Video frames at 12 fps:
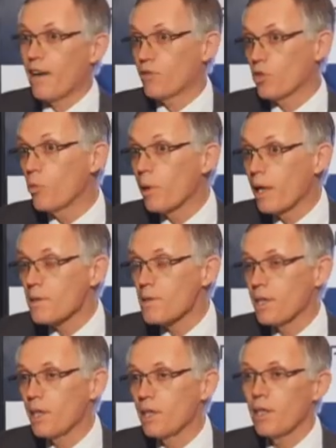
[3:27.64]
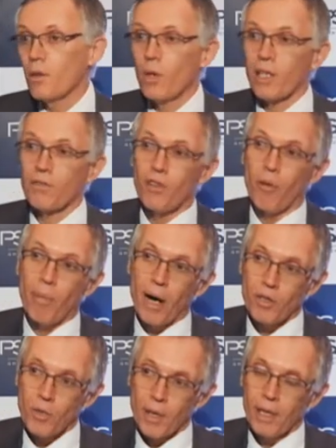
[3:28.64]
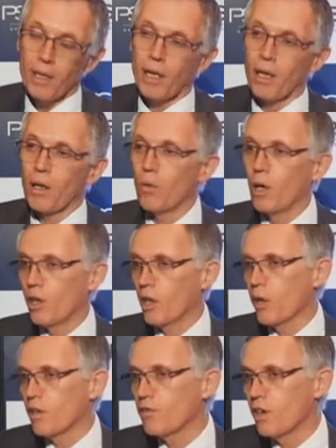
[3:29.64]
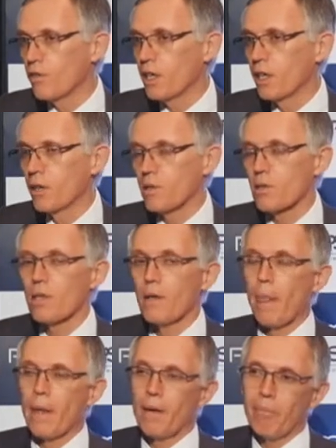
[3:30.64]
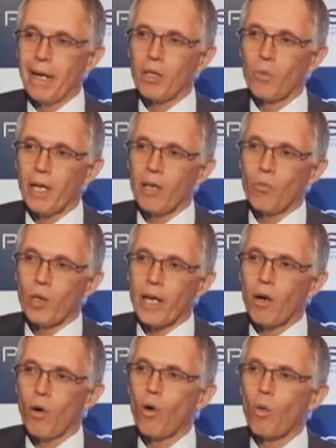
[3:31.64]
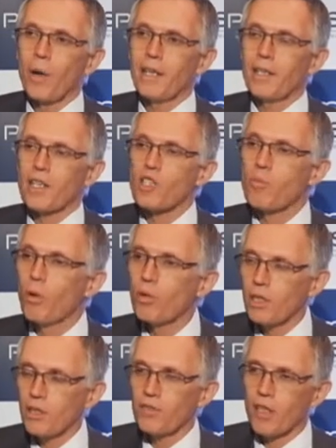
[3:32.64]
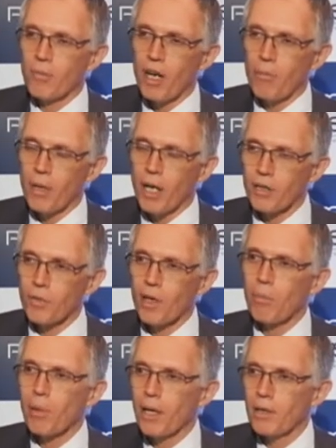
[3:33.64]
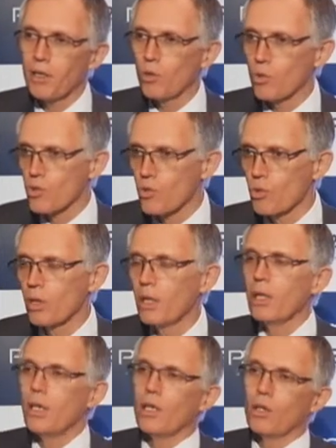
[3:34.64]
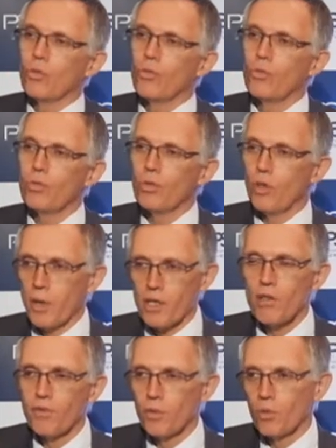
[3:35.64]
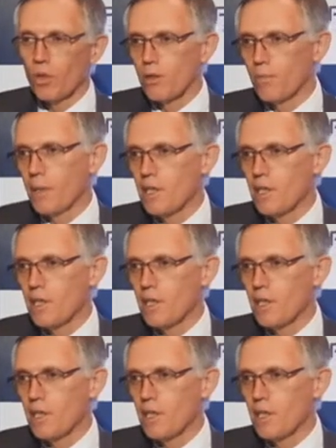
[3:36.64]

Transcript: have two plants in India, one for powertrain and another one for vehicles. By the way, we are already exporting from our powertrain plant in Hosur to the rest of the world,